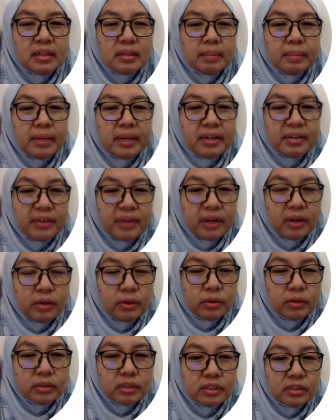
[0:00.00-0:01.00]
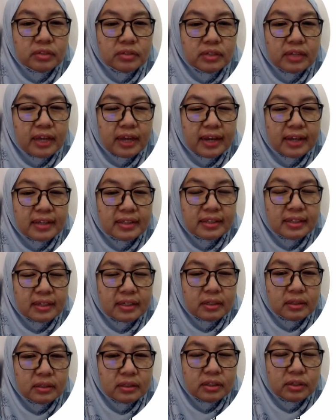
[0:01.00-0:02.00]
McGregor theory X
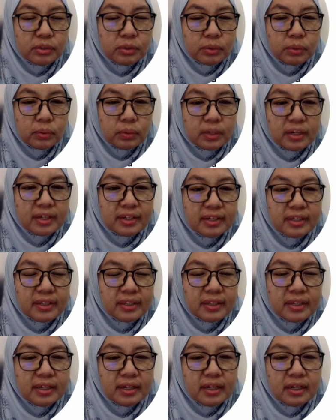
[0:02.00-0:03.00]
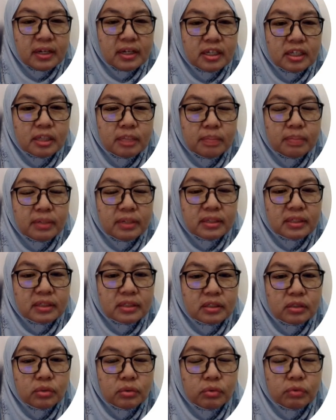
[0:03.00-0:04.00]
and theory Y, Herzberg's
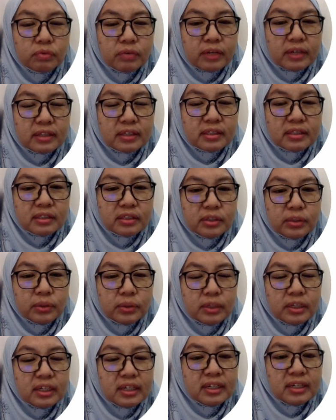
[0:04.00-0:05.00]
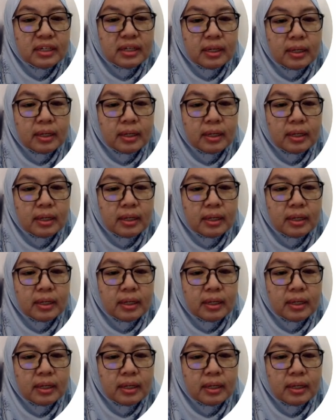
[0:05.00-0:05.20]
two-factor theory,